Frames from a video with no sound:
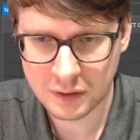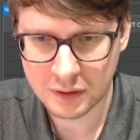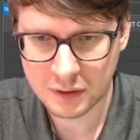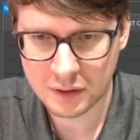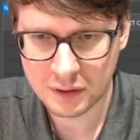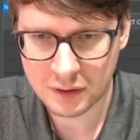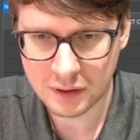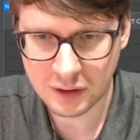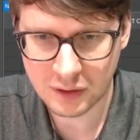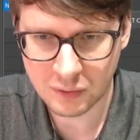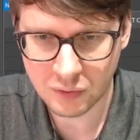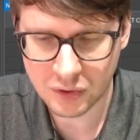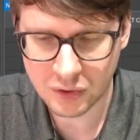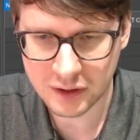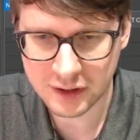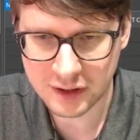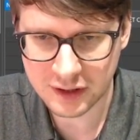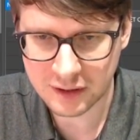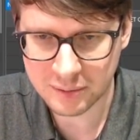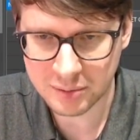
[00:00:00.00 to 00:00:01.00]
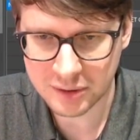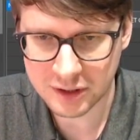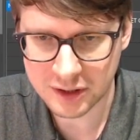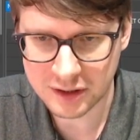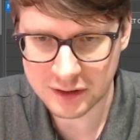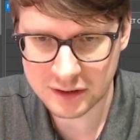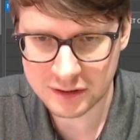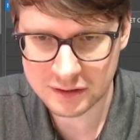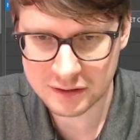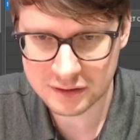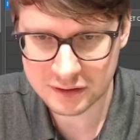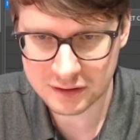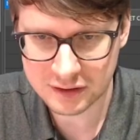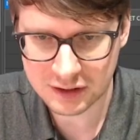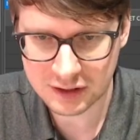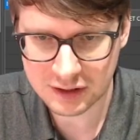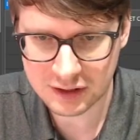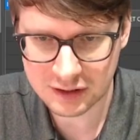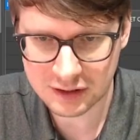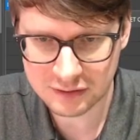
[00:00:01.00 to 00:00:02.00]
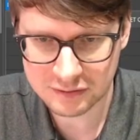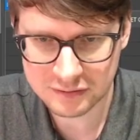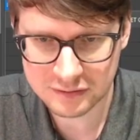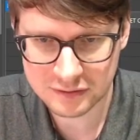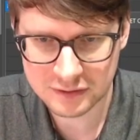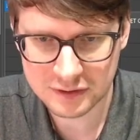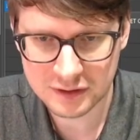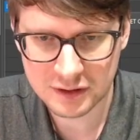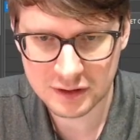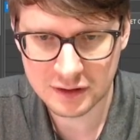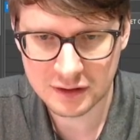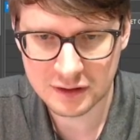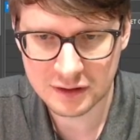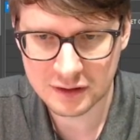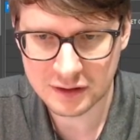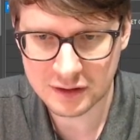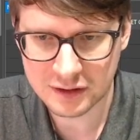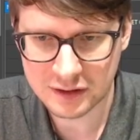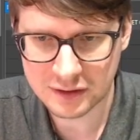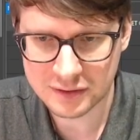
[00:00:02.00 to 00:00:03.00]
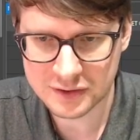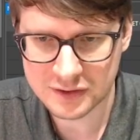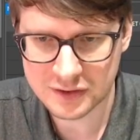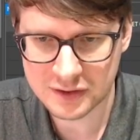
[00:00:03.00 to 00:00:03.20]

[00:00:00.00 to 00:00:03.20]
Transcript: And we'll clean that up later. You know, it's